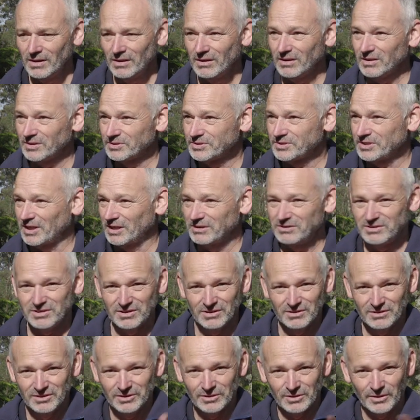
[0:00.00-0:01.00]
I also
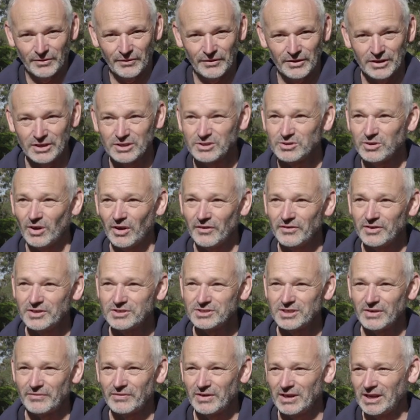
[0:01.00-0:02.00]
do little things like
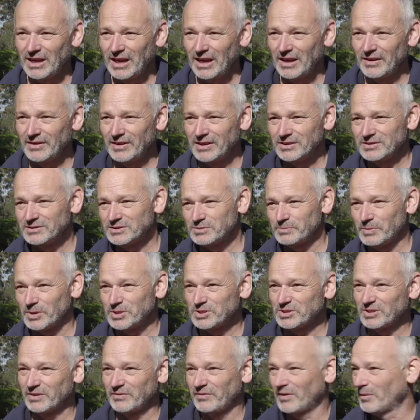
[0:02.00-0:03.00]
this every now and then,
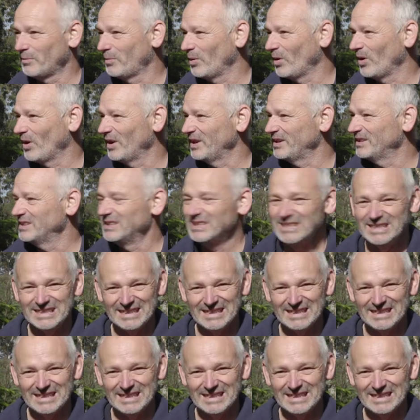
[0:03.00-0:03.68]
especially if I buy